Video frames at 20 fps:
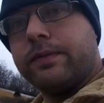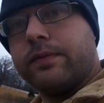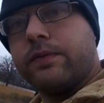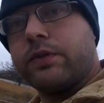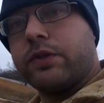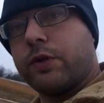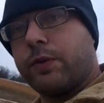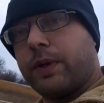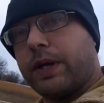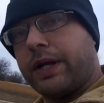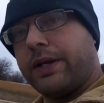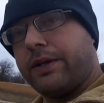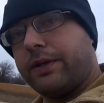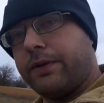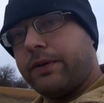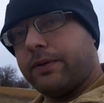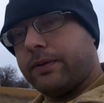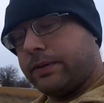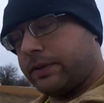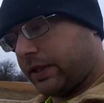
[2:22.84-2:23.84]
So what I
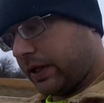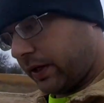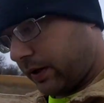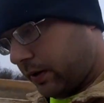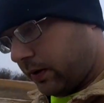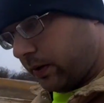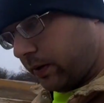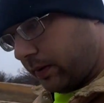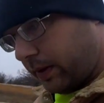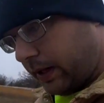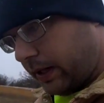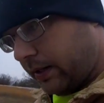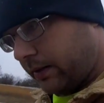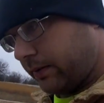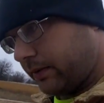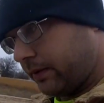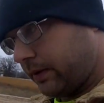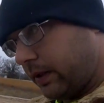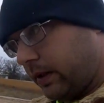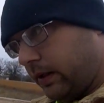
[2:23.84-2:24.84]
do is I go
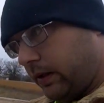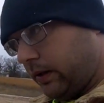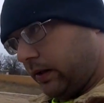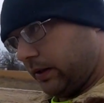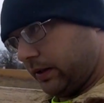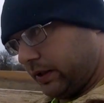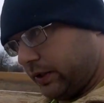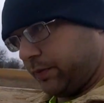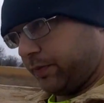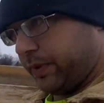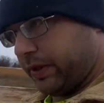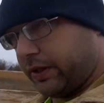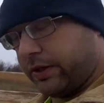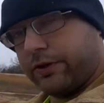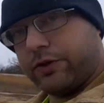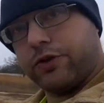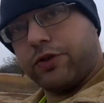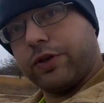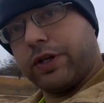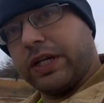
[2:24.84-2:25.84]
around on this
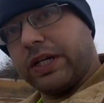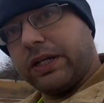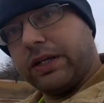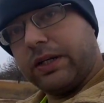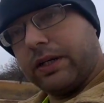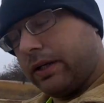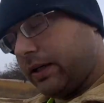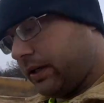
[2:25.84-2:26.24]
bigger tree